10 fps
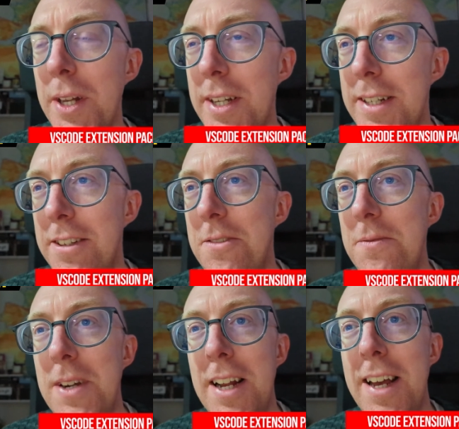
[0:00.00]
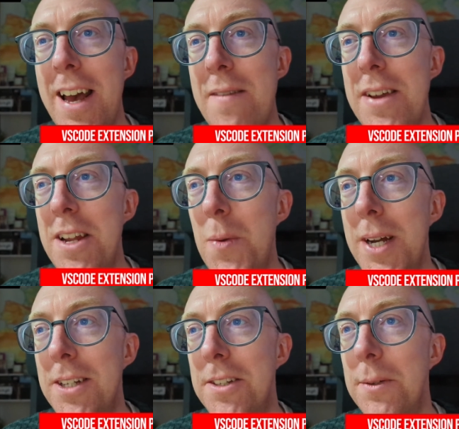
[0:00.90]
It doesn't really have any way
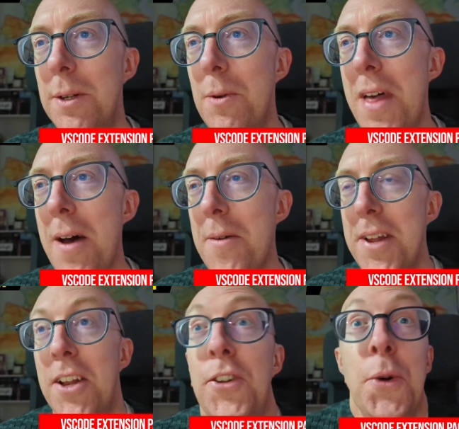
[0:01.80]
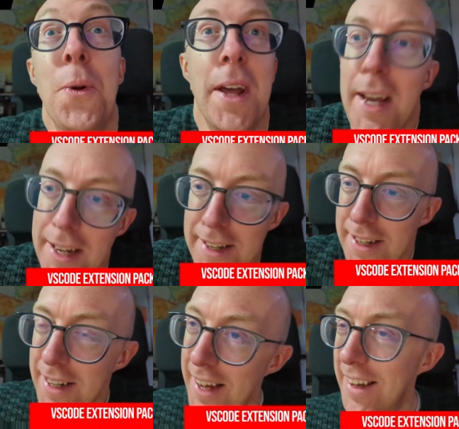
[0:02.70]
to do it without installing it,
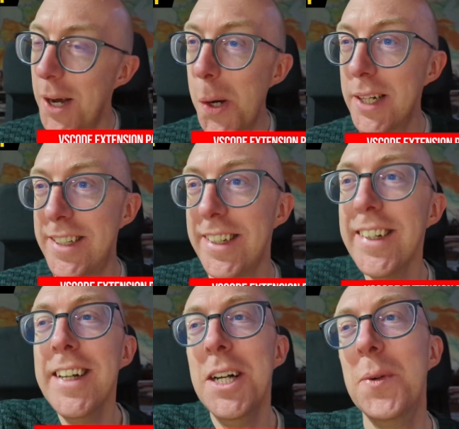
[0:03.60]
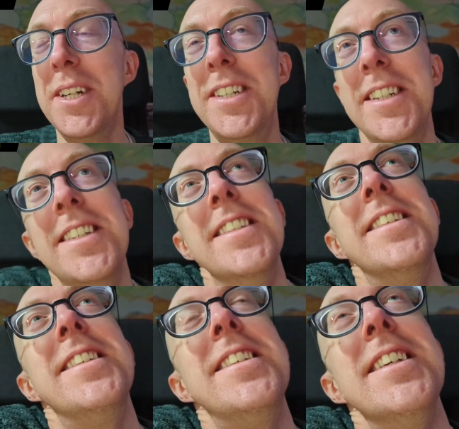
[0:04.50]
which
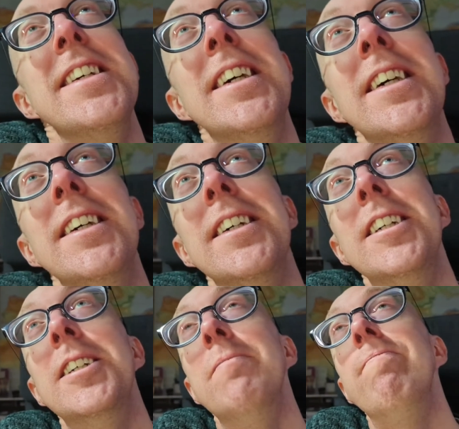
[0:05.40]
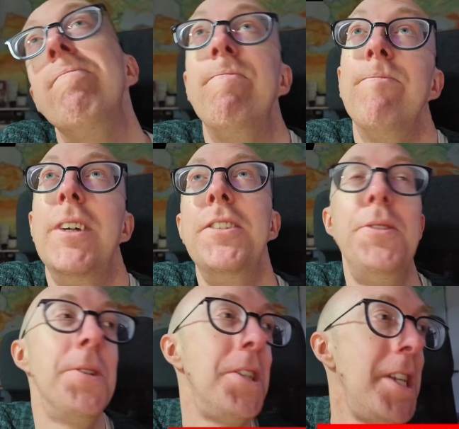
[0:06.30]
is, as you
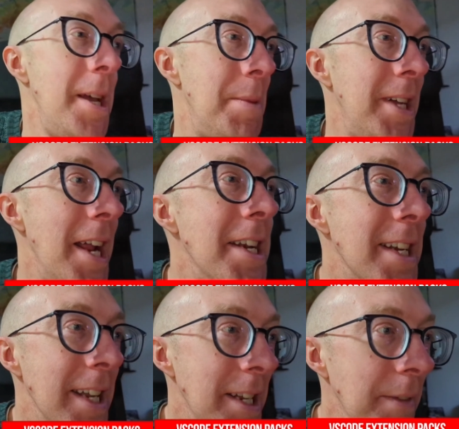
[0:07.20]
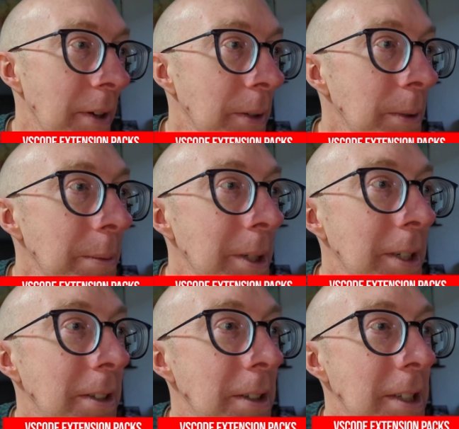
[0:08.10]
can see, potentially difficult
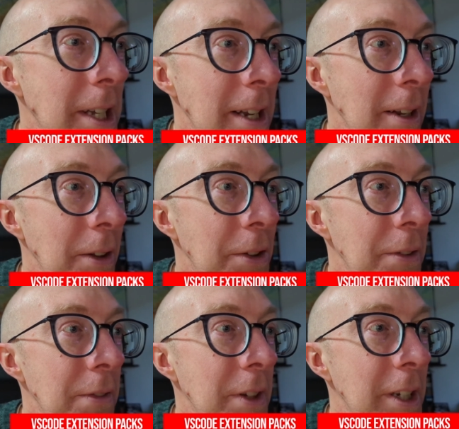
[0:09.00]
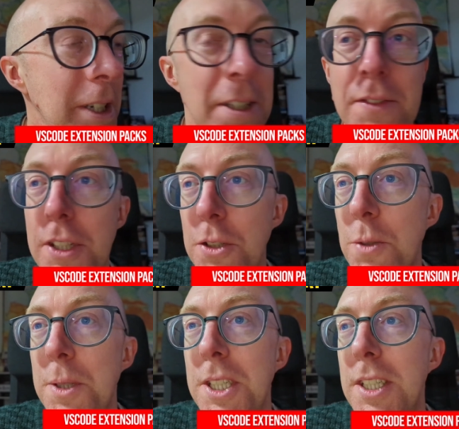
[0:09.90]
because you'd need lots of virtual
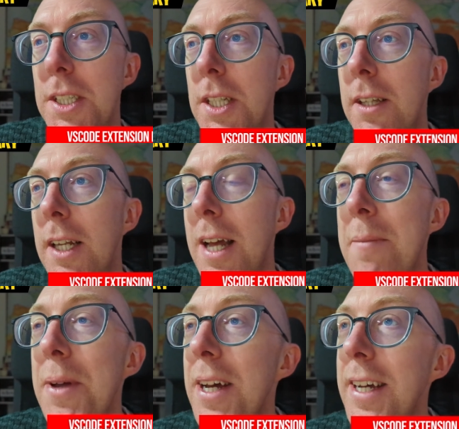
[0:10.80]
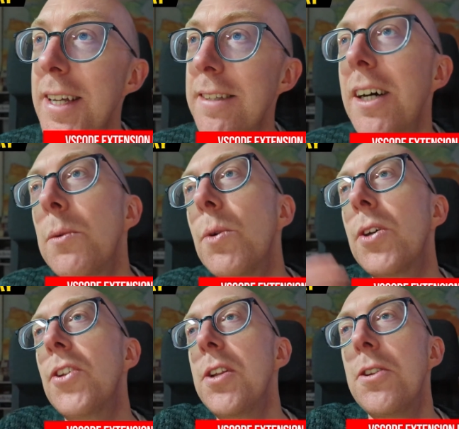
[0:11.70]
machines and things like that. But I guess I will
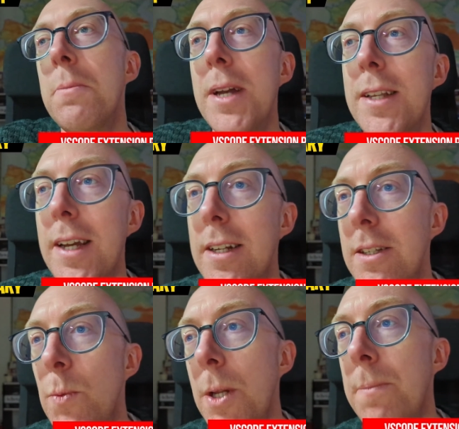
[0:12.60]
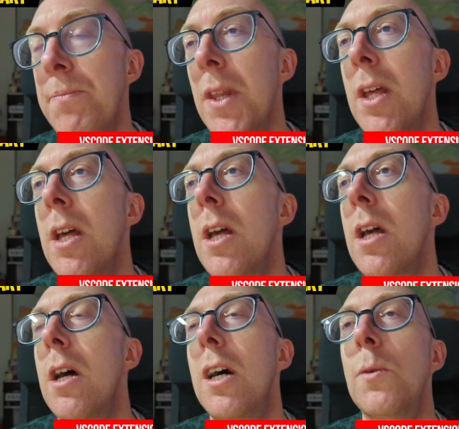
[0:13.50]
continue to maintain this one.
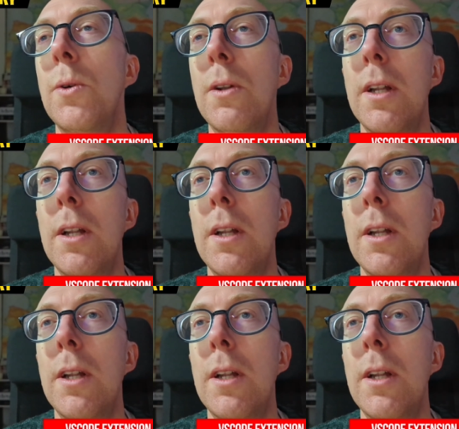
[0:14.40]
I will